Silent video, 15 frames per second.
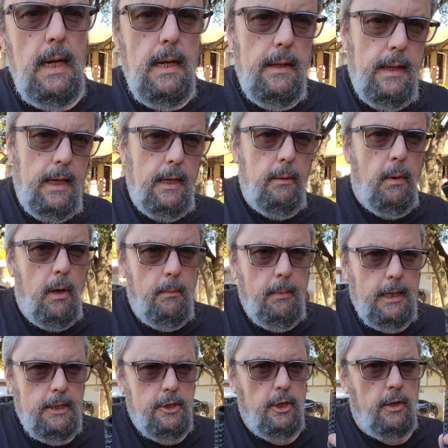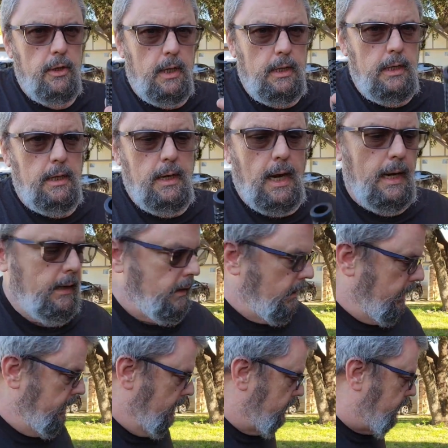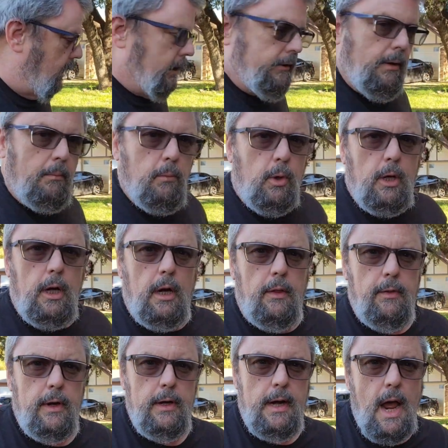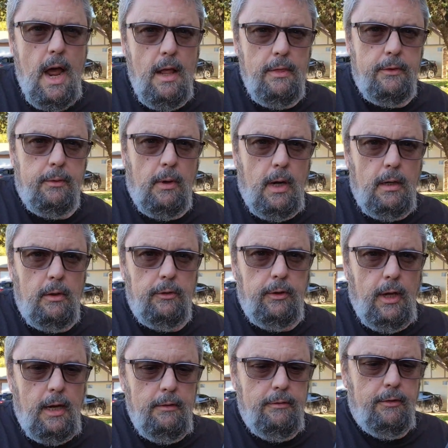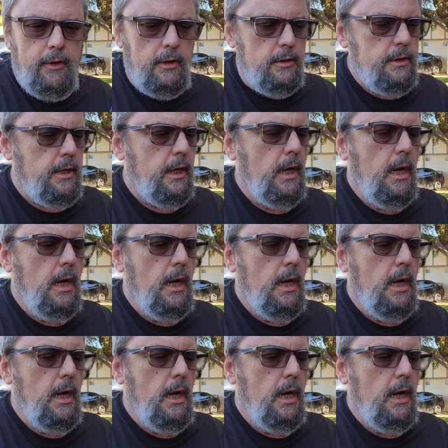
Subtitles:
Then you want to make sure that you got, in this case I'm working on the non-throttle side first.